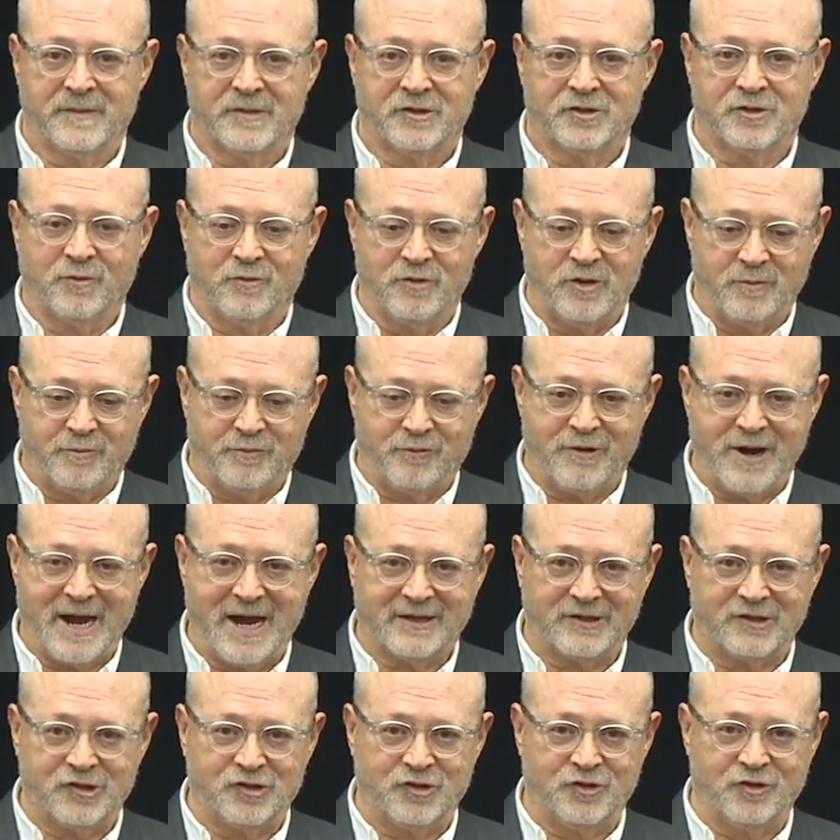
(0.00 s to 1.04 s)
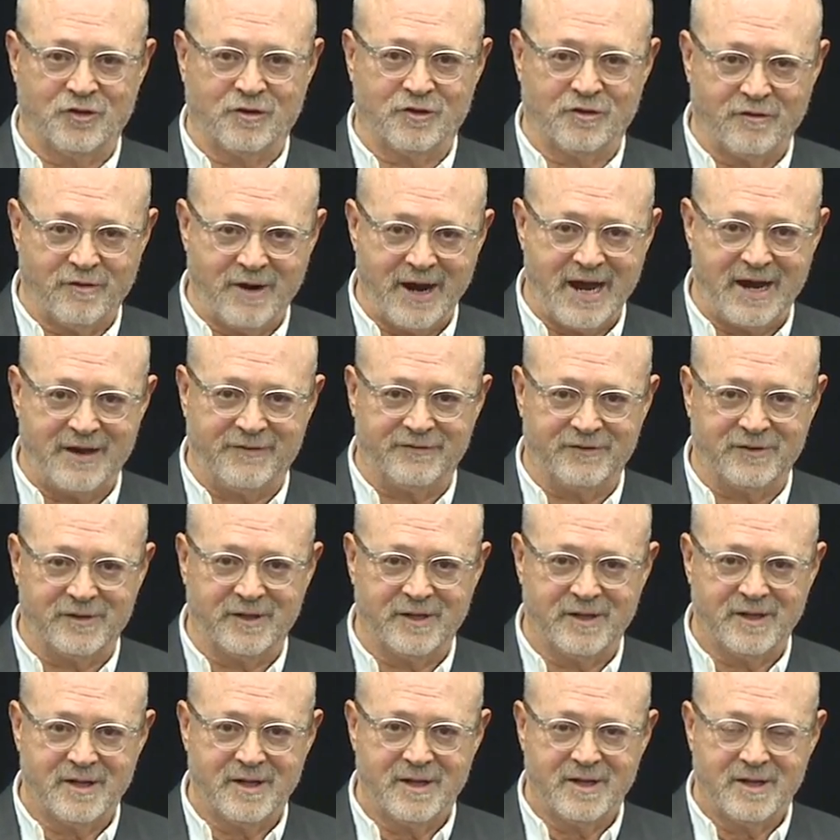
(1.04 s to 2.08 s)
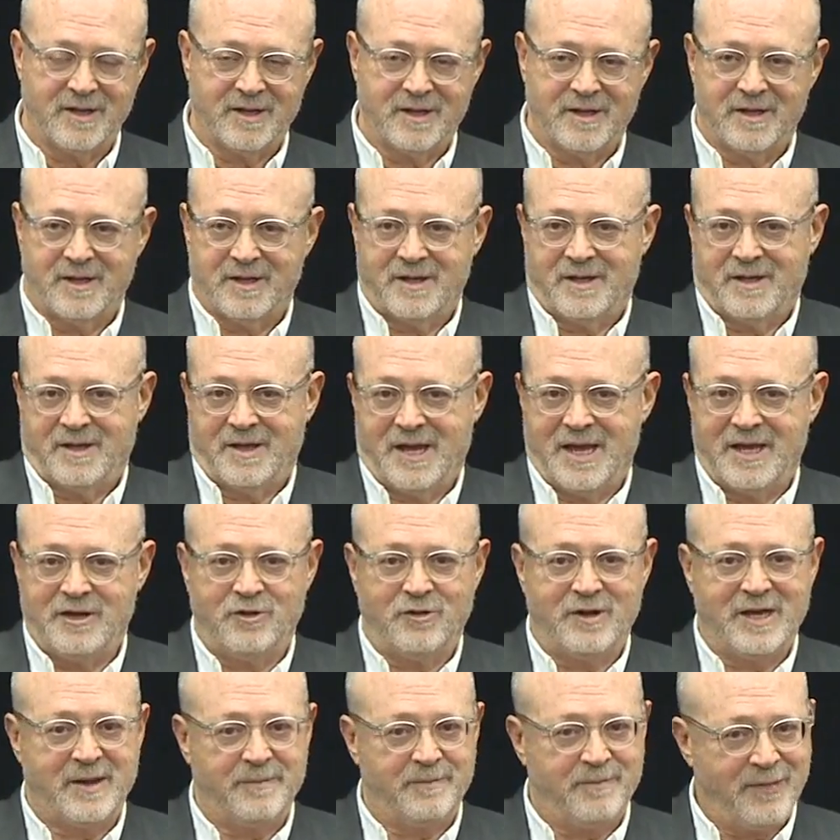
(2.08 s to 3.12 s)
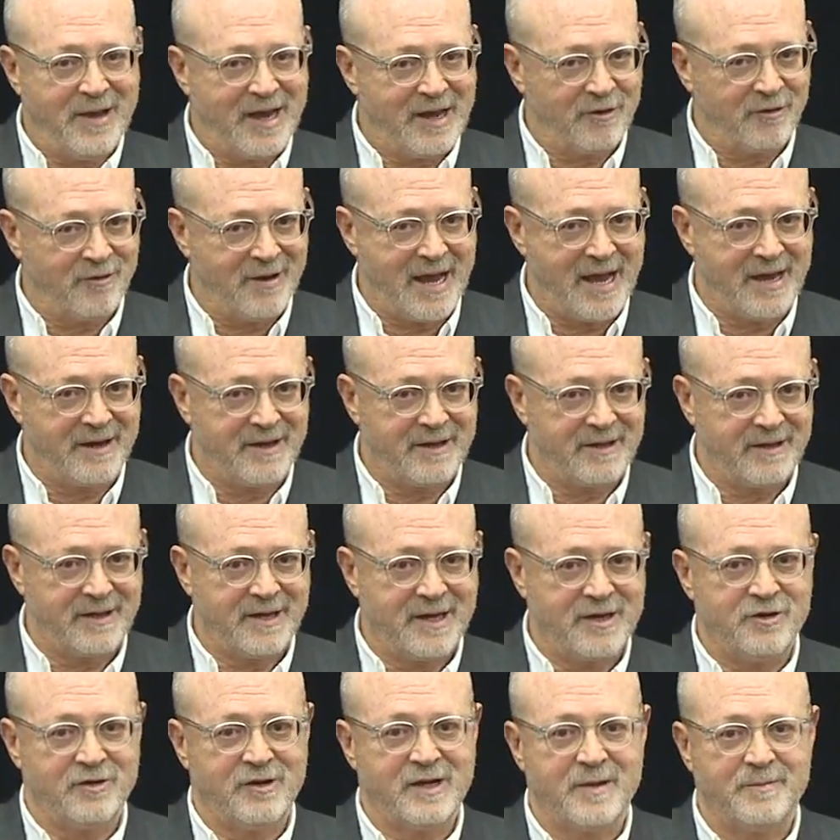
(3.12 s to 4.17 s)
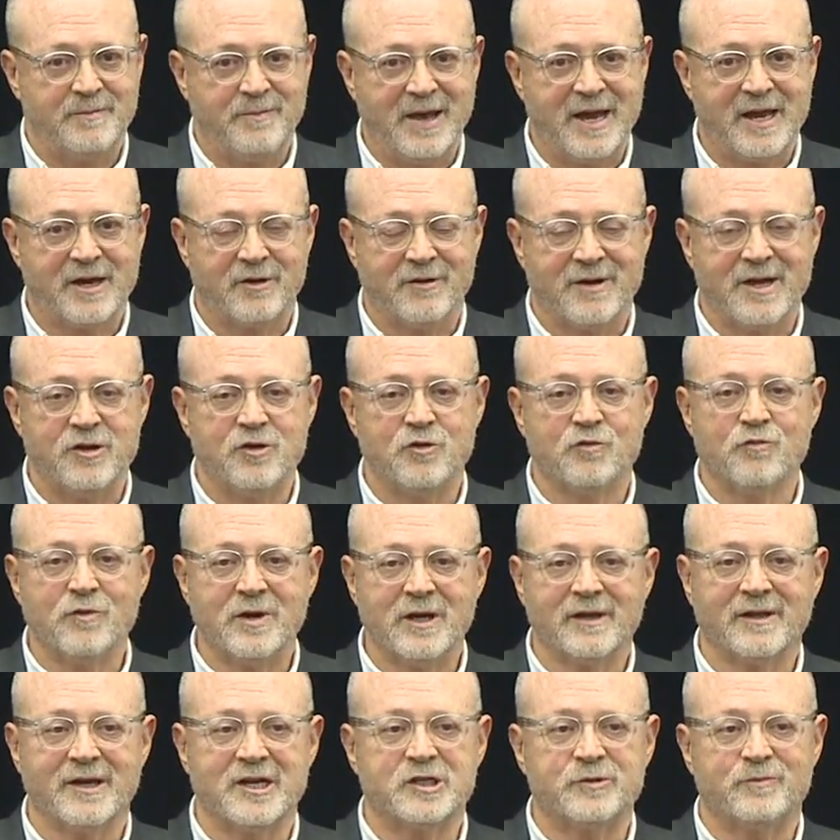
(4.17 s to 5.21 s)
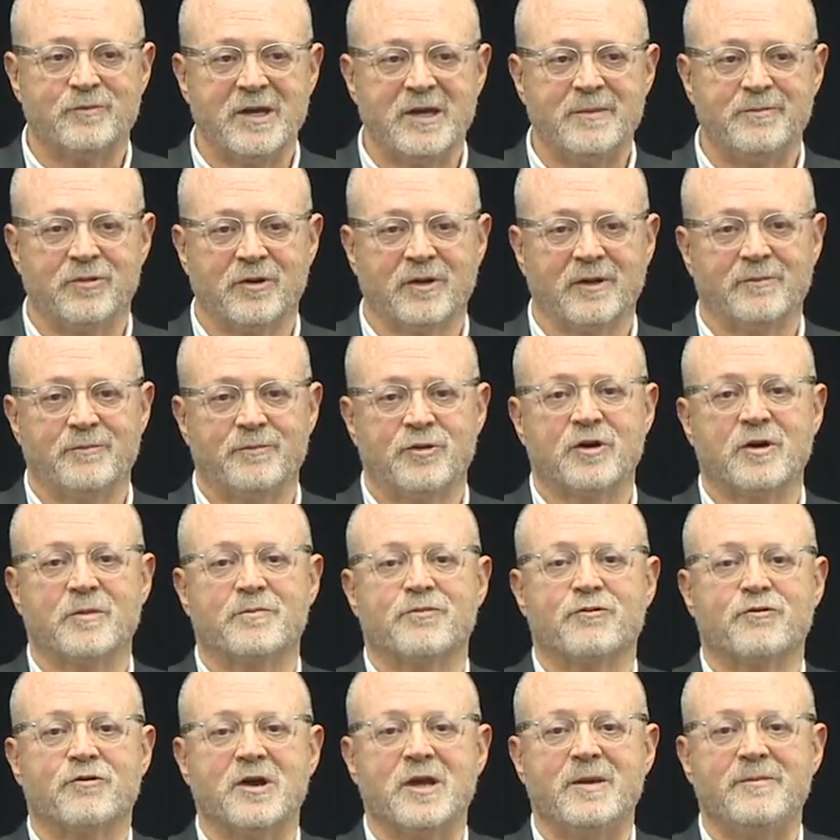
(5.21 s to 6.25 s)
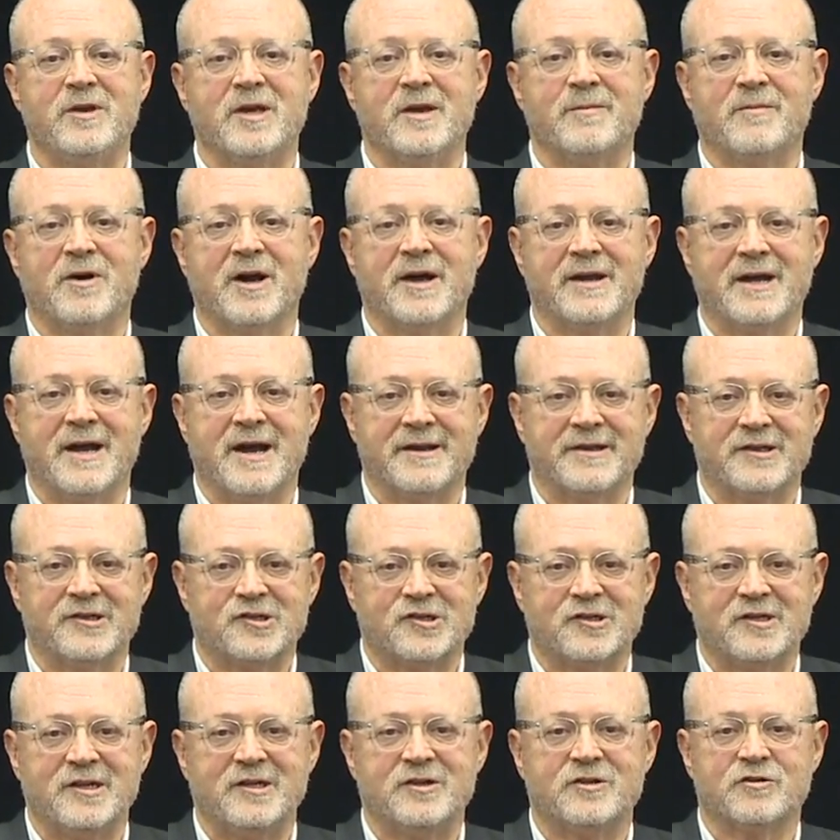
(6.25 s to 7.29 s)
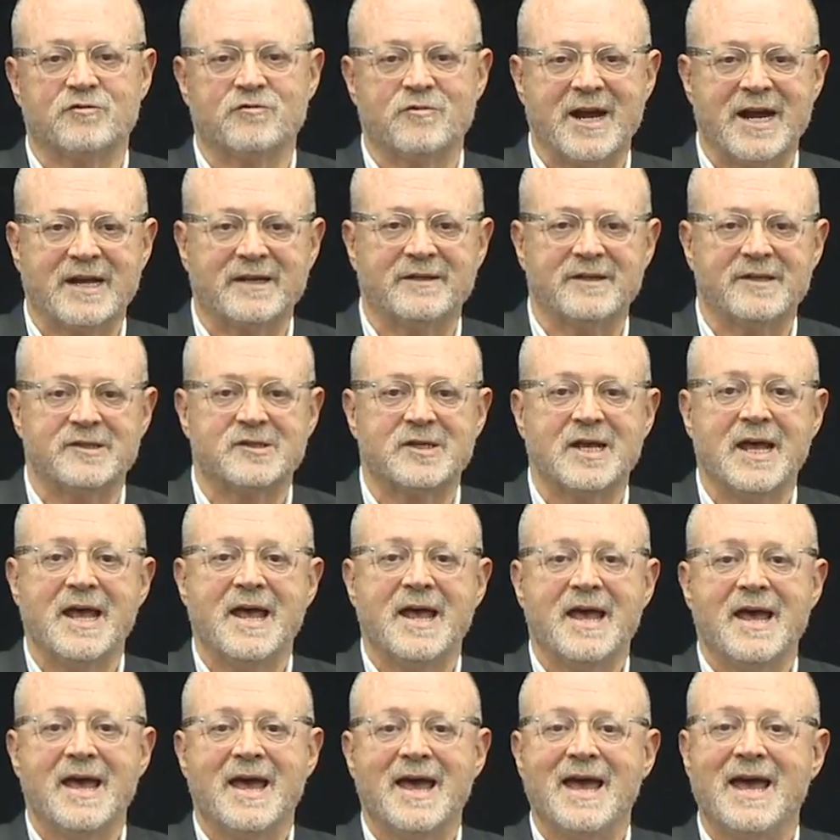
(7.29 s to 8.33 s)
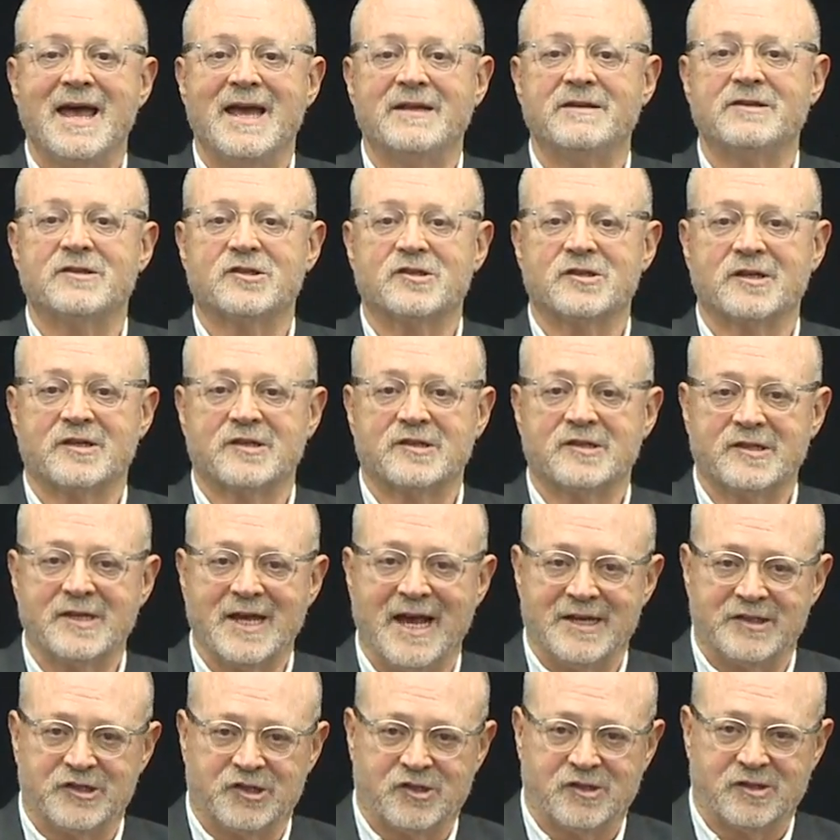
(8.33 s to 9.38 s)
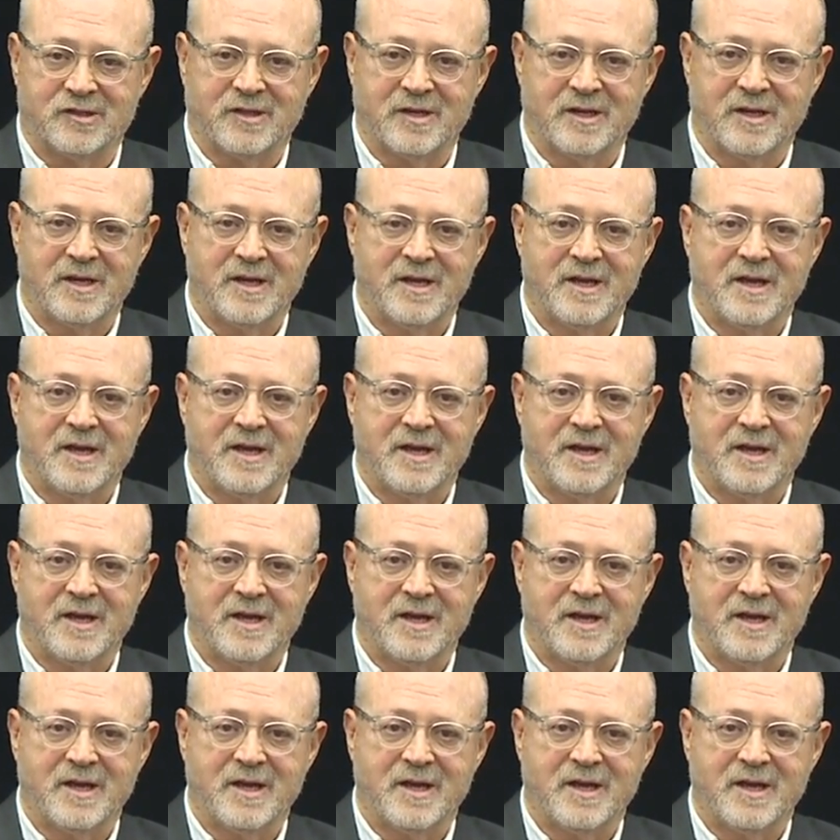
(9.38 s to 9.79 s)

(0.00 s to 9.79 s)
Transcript: So when you practice your craft and you get better at it and you get better, you realize people put a premium on honesty, directness, and success.